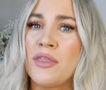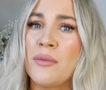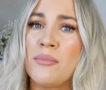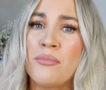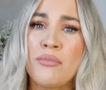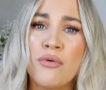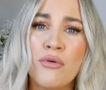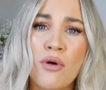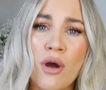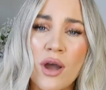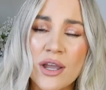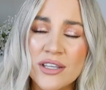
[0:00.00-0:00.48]
the
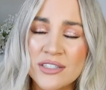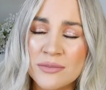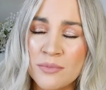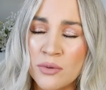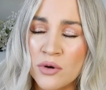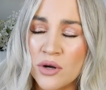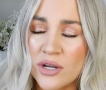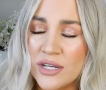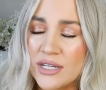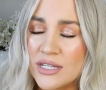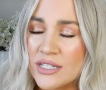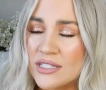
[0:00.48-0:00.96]
price
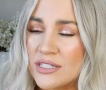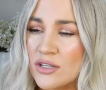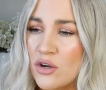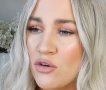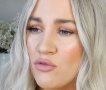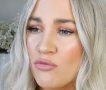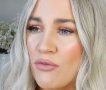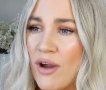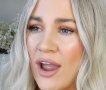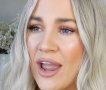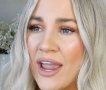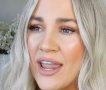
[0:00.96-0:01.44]
point is
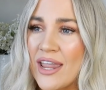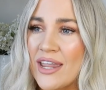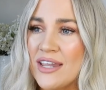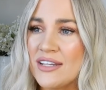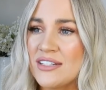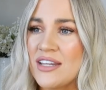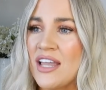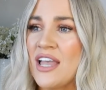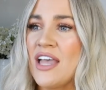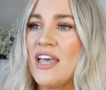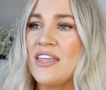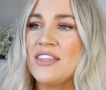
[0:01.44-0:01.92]

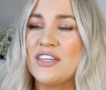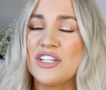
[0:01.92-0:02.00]
great,